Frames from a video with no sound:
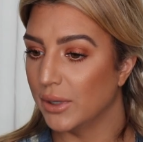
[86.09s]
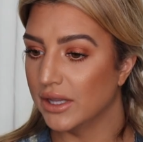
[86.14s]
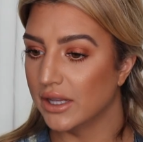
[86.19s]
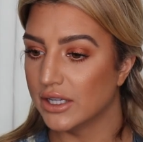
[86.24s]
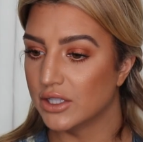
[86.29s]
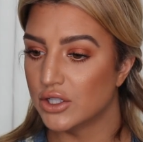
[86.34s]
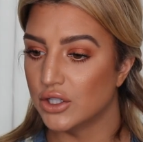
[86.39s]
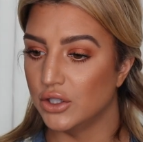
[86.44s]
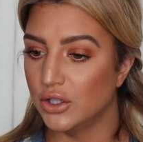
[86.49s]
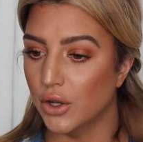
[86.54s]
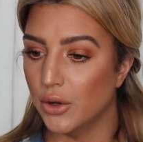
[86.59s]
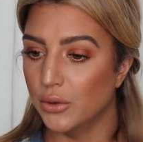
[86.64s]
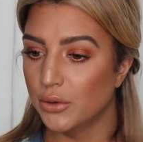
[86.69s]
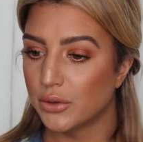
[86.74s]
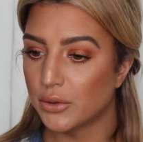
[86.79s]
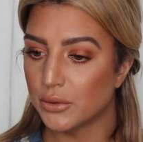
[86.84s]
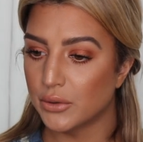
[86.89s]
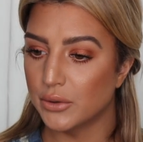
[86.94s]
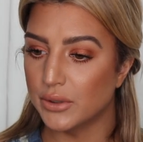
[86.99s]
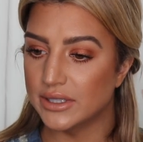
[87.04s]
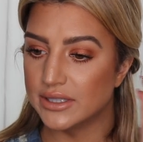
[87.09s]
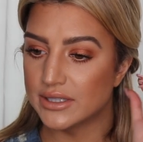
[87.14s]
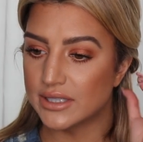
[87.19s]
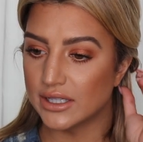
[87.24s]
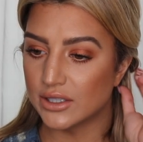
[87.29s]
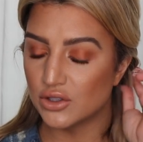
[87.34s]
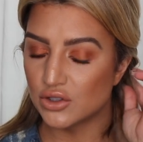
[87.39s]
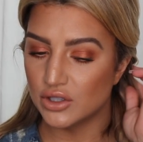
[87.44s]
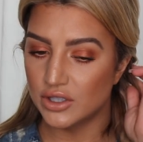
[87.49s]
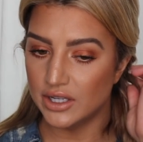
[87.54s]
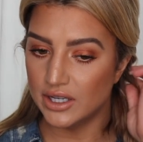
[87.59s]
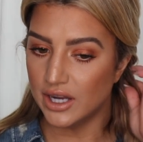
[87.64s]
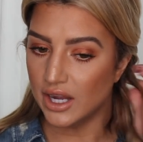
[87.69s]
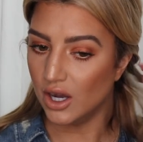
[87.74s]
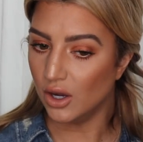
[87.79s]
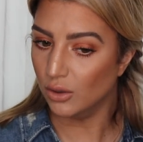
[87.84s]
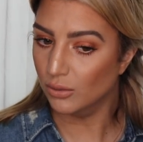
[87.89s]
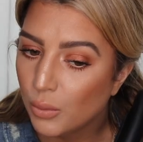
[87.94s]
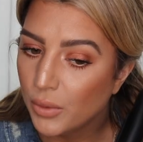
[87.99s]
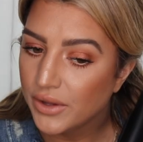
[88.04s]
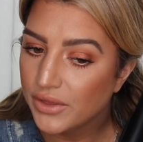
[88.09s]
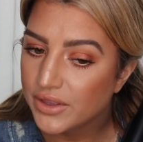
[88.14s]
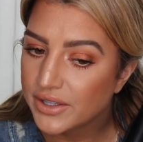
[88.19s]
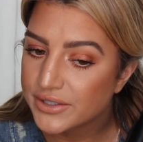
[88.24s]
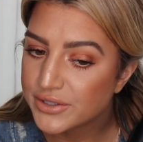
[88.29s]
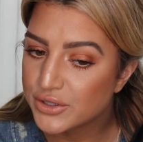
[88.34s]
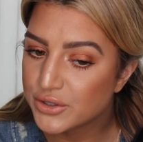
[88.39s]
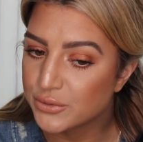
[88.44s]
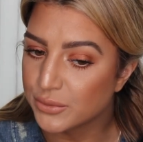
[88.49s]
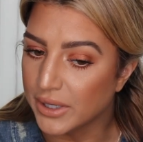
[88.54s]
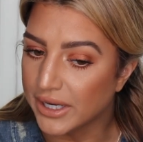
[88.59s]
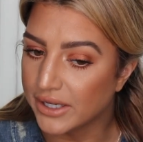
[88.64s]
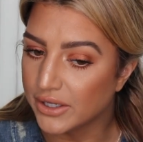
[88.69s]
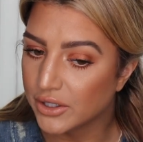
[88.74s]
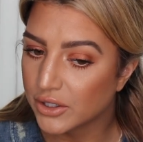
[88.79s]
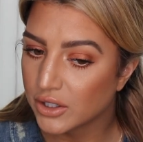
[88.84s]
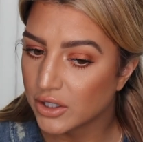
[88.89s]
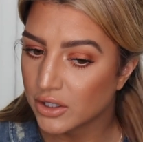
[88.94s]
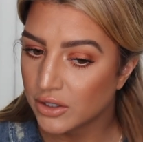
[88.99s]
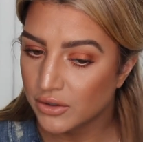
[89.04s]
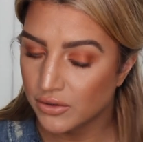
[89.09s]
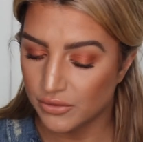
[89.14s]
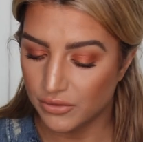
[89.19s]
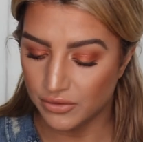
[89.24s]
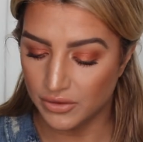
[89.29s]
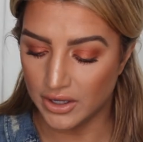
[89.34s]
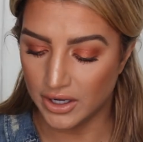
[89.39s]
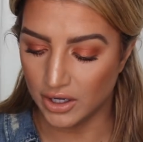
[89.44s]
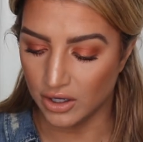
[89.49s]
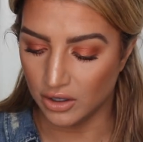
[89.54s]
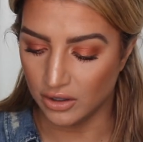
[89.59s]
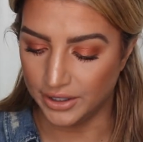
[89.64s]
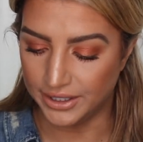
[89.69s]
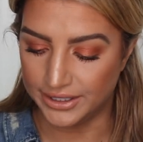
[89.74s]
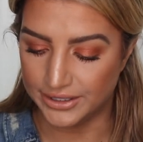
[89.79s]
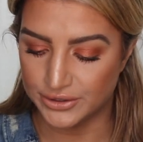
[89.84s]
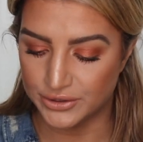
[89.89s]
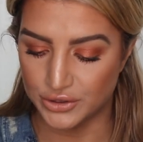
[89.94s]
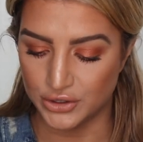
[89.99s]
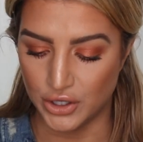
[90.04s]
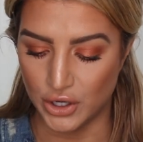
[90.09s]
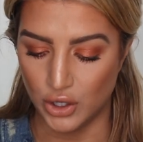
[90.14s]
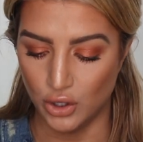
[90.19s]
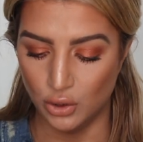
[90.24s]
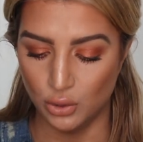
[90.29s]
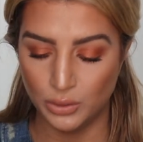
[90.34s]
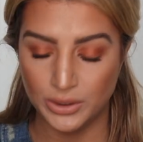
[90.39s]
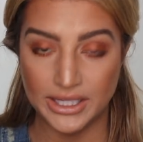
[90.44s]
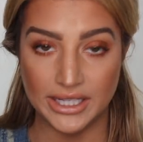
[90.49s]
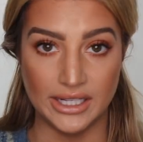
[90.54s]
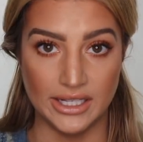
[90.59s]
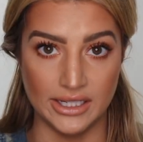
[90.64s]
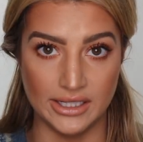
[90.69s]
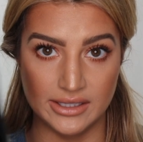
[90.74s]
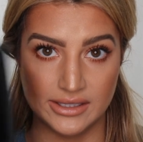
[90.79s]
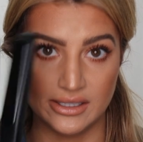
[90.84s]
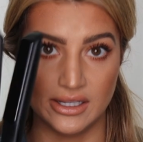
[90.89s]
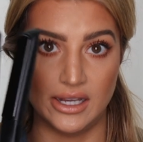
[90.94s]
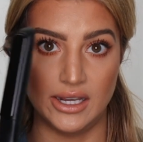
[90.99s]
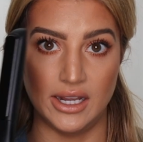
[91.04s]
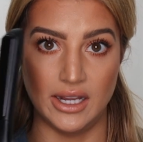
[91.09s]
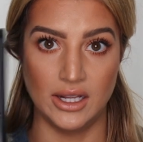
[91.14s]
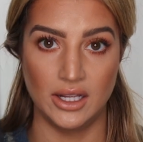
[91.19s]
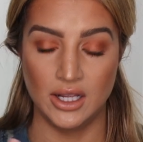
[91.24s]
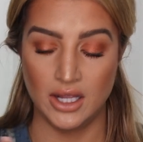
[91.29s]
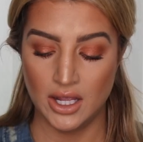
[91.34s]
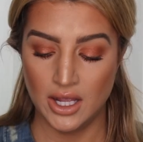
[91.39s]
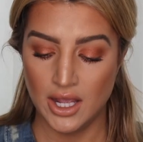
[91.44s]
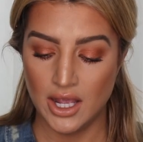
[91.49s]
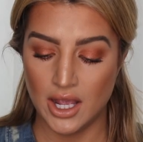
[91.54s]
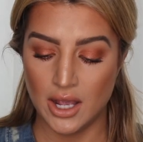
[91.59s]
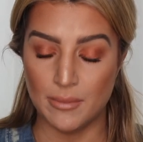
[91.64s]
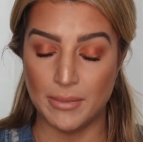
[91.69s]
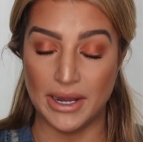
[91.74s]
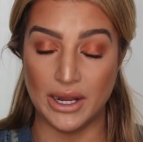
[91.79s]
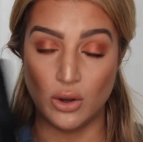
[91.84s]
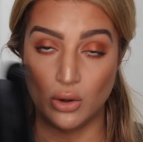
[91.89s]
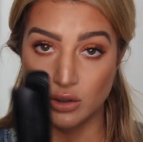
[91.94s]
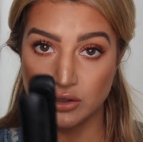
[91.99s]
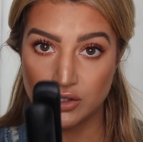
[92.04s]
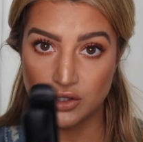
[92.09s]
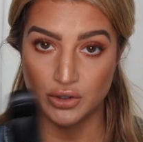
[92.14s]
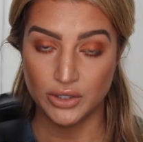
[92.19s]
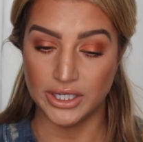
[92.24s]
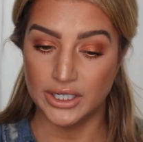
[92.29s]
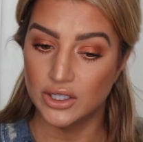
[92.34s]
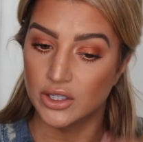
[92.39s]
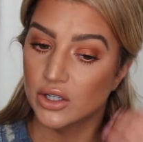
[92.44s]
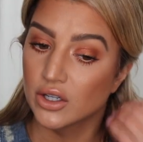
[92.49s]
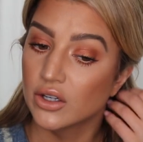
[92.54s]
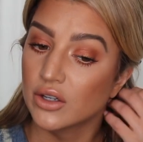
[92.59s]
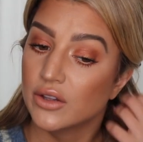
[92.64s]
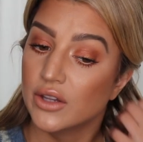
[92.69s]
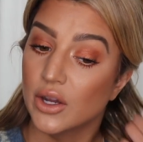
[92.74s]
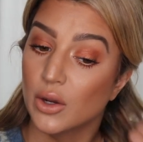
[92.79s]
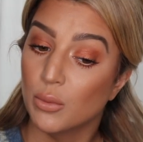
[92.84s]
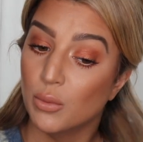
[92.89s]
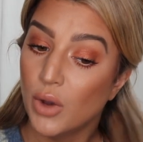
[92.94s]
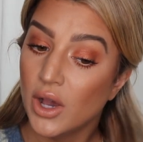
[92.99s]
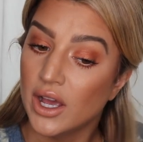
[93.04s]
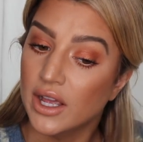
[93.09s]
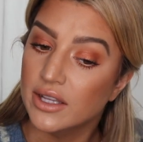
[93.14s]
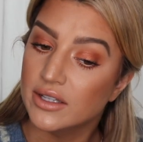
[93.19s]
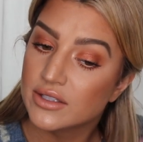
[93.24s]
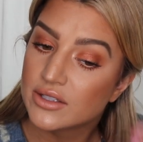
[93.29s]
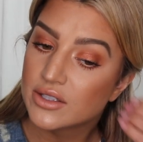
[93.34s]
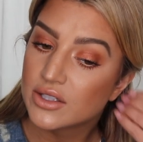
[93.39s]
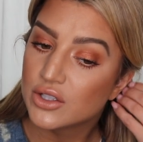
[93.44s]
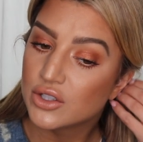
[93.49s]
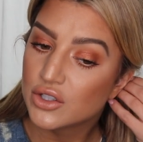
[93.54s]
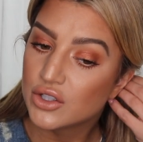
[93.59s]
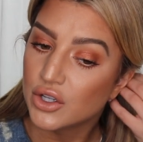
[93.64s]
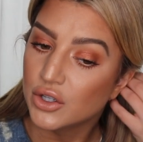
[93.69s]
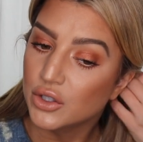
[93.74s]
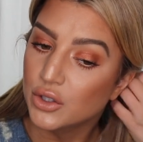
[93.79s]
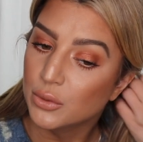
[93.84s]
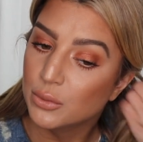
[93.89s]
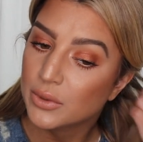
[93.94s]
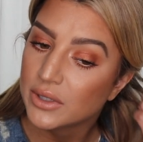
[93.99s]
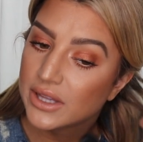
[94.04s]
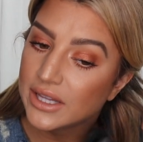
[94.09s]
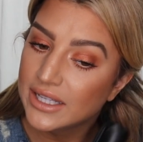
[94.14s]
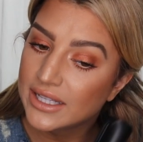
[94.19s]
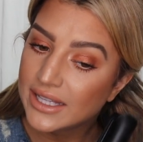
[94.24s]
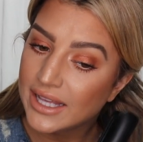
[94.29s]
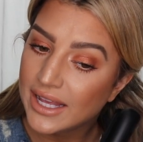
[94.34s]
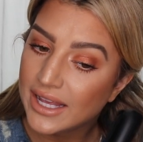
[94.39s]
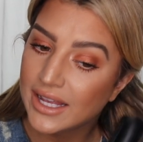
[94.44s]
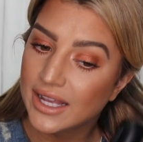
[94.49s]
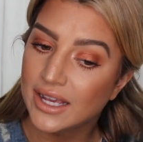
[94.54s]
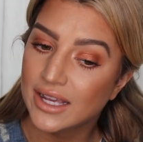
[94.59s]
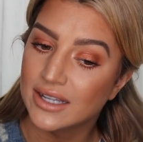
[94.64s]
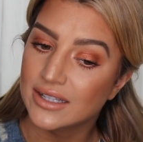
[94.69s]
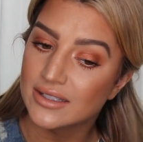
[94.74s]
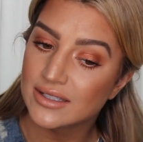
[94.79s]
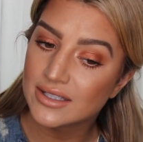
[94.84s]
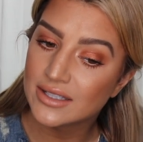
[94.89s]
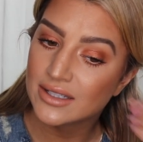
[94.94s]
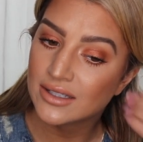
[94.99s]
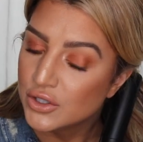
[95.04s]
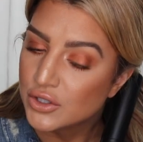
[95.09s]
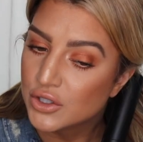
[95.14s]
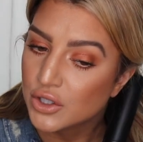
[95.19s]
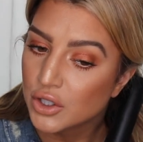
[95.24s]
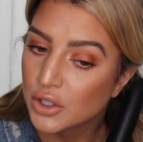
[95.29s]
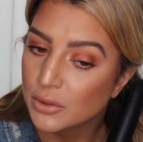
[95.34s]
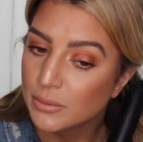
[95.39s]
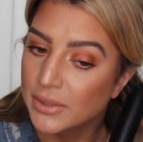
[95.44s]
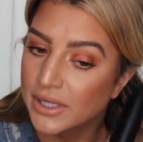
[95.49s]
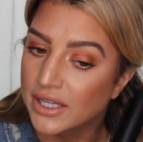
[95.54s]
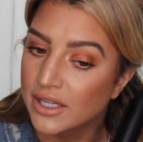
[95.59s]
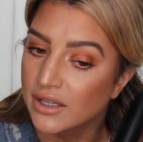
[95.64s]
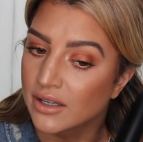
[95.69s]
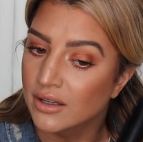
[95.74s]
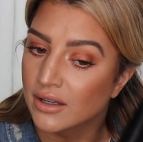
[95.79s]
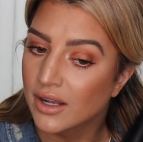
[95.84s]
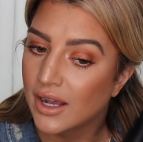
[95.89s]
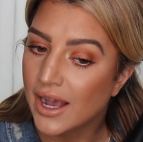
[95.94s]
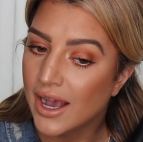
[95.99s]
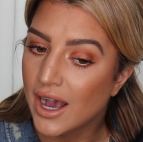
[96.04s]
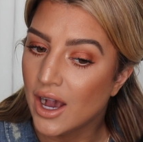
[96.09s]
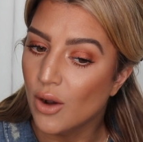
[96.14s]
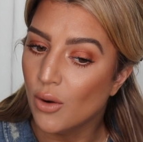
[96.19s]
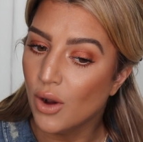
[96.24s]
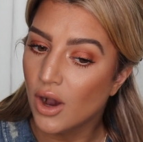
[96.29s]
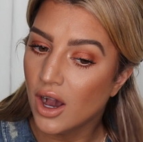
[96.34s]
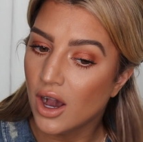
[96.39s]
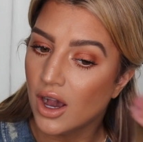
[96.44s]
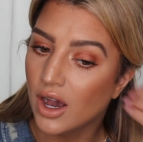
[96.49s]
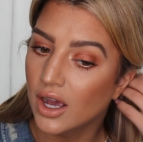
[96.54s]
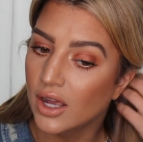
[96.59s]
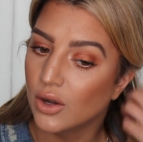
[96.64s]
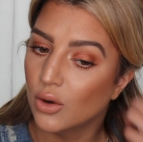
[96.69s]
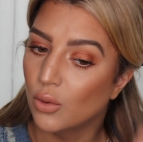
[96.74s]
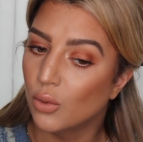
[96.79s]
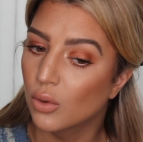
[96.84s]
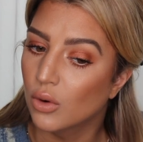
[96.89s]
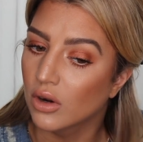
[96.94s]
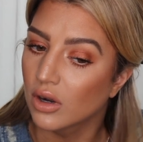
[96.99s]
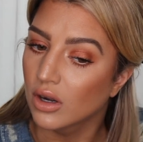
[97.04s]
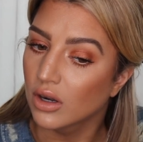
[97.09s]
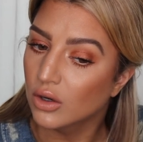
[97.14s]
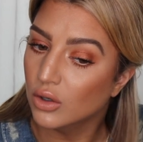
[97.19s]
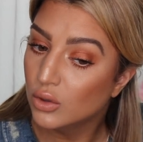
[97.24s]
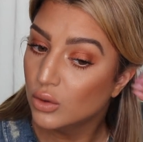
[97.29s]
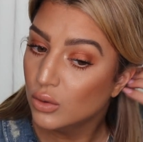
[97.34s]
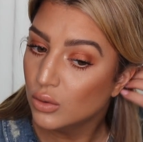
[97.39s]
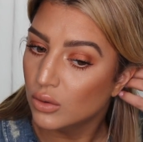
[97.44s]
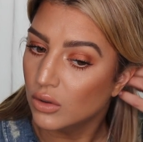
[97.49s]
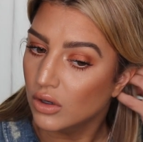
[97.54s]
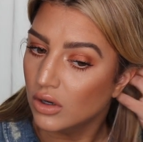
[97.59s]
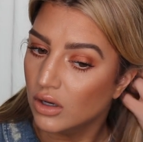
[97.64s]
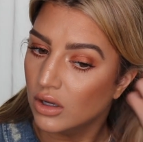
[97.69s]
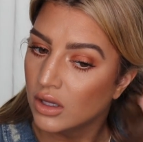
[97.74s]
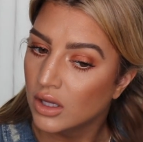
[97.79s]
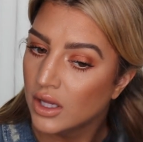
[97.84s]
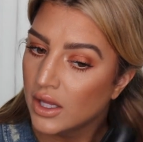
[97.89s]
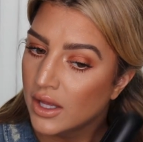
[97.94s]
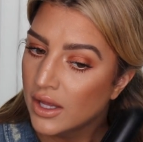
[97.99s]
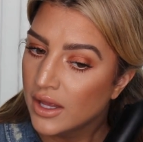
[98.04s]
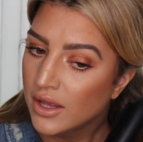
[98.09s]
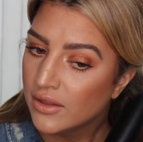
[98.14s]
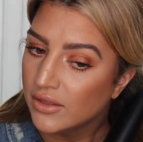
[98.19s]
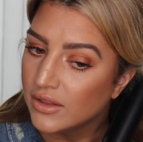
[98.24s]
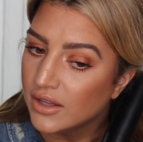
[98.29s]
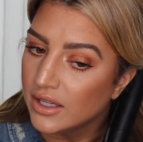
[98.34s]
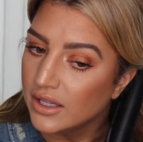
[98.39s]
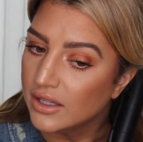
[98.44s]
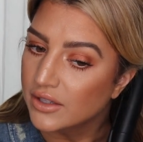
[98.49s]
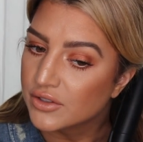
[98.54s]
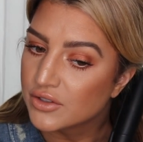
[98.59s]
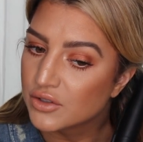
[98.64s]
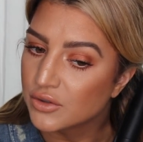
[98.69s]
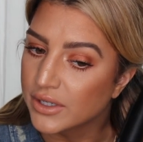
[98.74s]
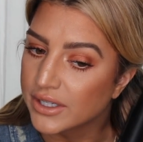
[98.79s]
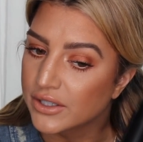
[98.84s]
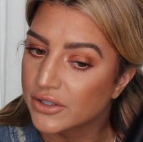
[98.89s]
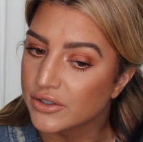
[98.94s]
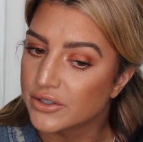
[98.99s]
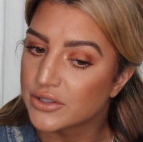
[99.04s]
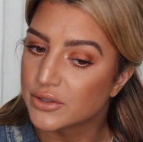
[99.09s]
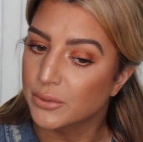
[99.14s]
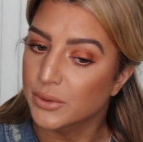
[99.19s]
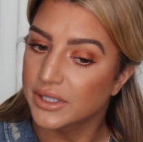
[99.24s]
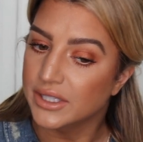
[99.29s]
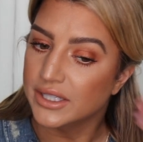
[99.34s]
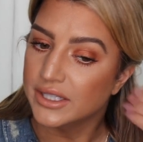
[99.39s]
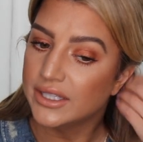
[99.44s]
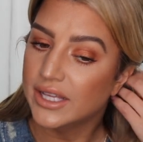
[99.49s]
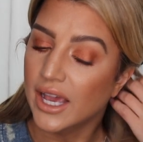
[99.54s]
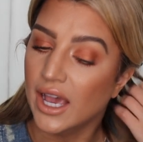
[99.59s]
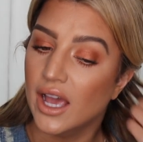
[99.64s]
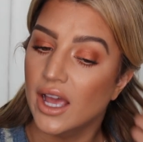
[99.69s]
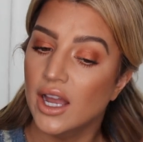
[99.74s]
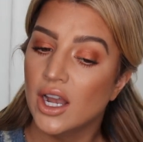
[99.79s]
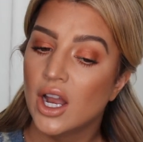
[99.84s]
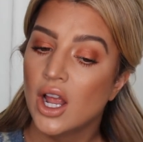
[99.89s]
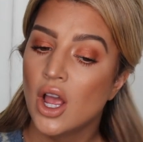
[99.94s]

I like to go through and section it out. With this straightener, there is no heating setting. In my old straightener, there was. So you really can't determine how hot or cool the straightener is going to get.